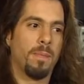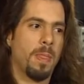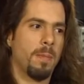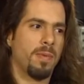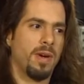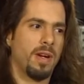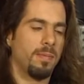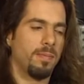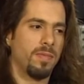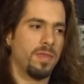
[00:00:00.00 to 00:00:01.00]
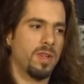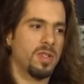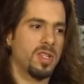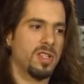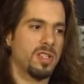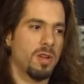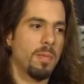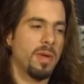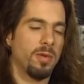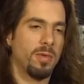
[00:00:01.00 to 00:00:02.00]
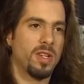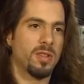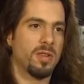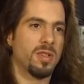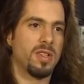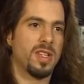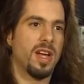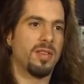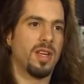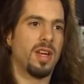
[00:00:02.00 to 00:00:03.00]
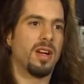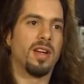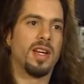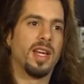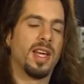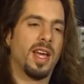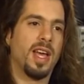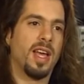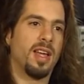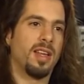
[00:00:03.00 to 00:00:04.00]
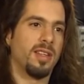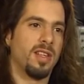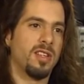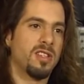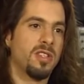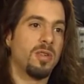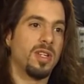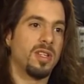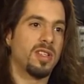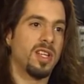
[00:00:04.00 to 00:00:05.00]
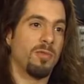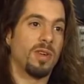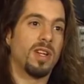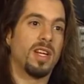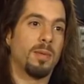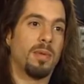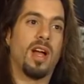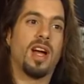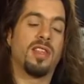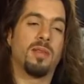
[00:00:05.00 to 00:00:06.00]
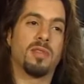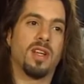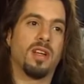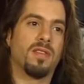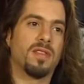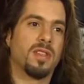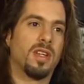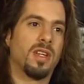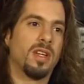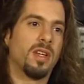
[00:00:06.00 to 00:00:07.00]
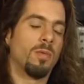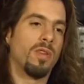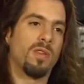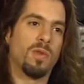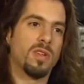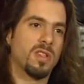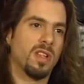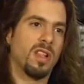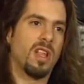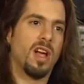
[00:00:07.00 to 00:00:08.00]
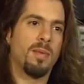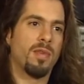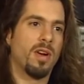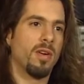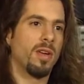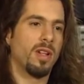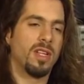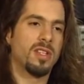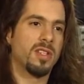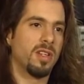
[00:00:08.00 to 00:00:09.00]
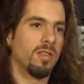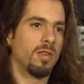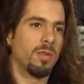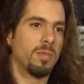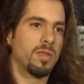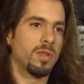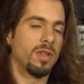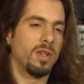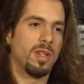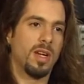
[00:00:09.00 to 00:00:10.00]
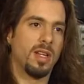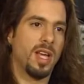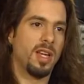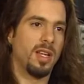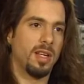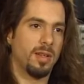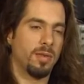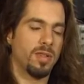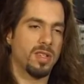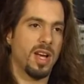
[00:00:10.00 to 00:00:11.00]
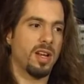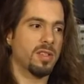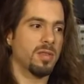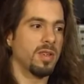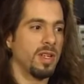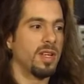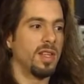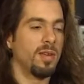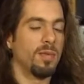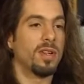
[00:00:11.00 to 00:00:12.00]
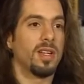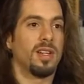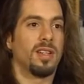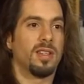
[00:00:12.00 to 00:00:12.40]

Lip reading: but there's just so many resources out there. And the students that really applied themselves, whether it was to the library, the listening rooms, or attending recitals, they really